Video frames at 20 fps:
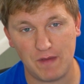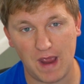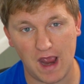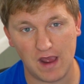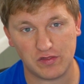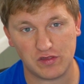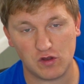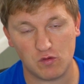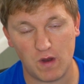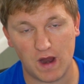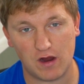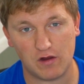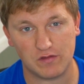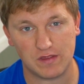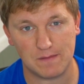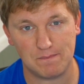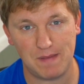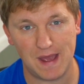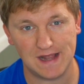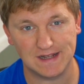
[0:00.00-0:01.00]
of passing
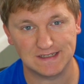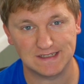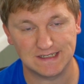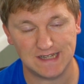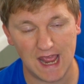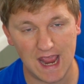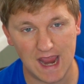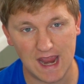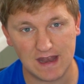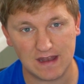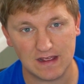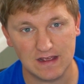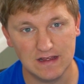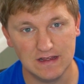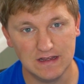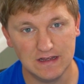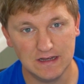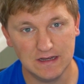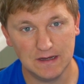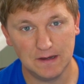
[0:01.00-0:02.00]
records at Penn State.
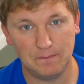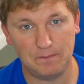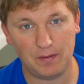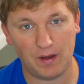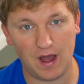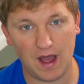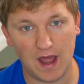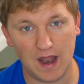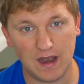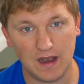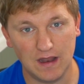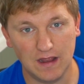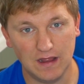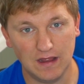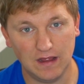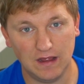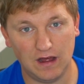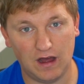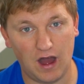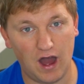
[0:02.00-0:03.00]
But
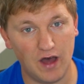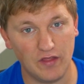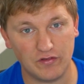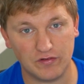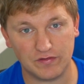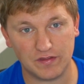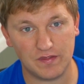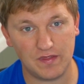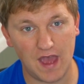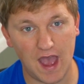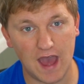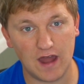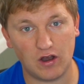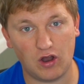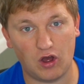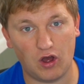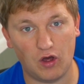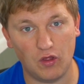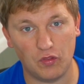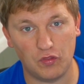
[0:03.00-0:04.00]
other than
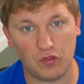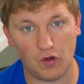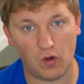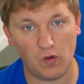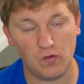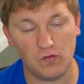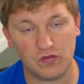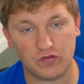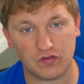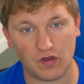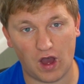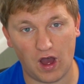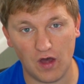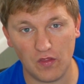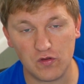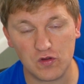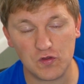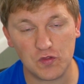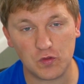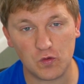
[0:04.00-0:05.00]
that, those
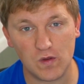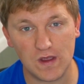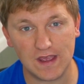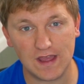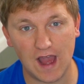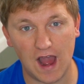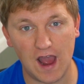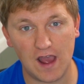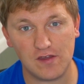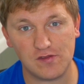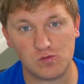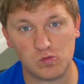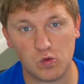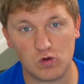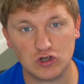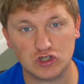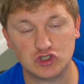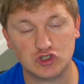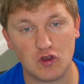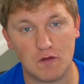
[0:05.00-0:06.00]
other three guys
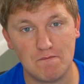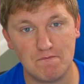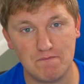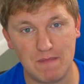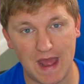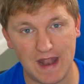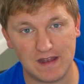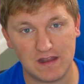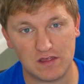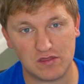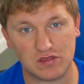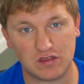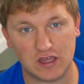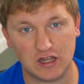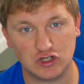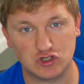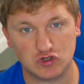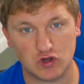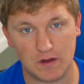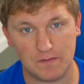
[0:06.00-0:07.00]
were tremendous
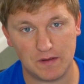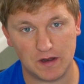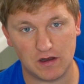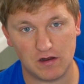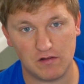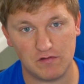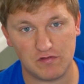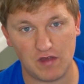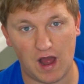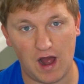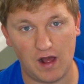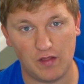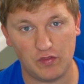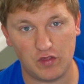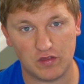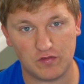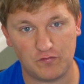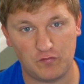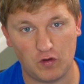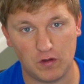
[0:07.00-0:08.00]
contributors
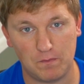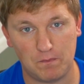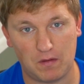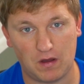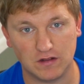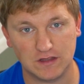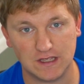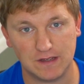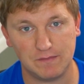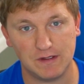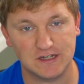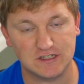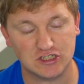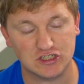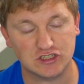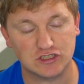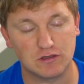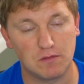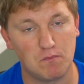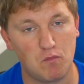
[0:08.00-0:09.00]
on this football team. It's
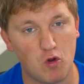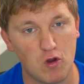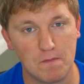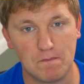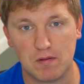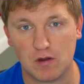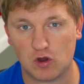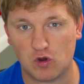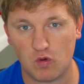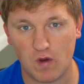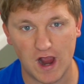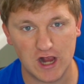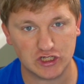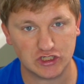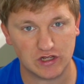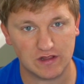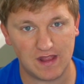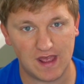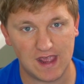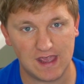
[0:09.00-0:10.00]
just the more
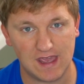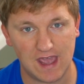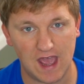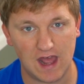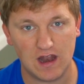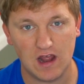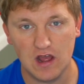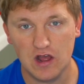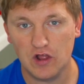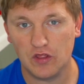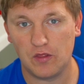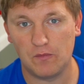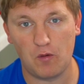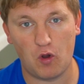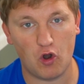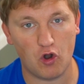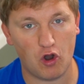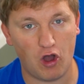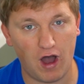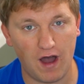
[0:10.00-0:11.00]
progression they get, the
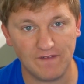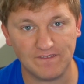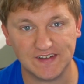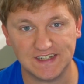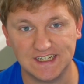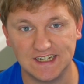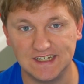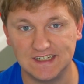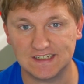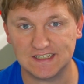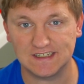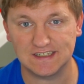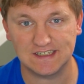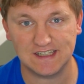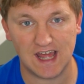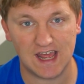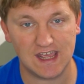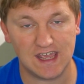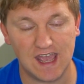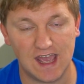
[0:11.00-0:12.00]
more off
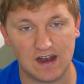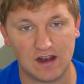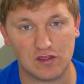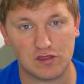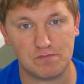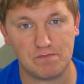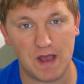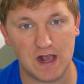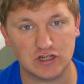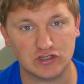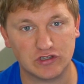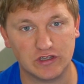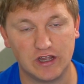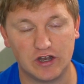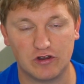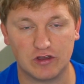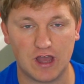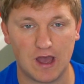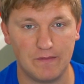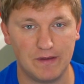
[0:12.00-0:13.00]
seasons they get, especially,
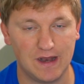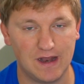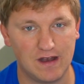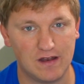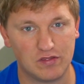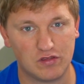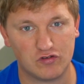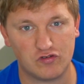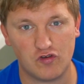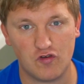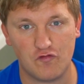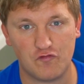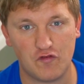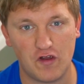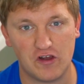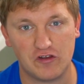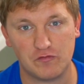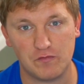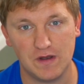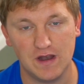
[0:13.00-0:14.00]
you know, coming in as a true
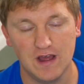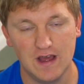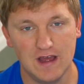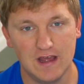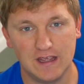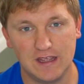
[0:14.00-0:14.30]
freshman,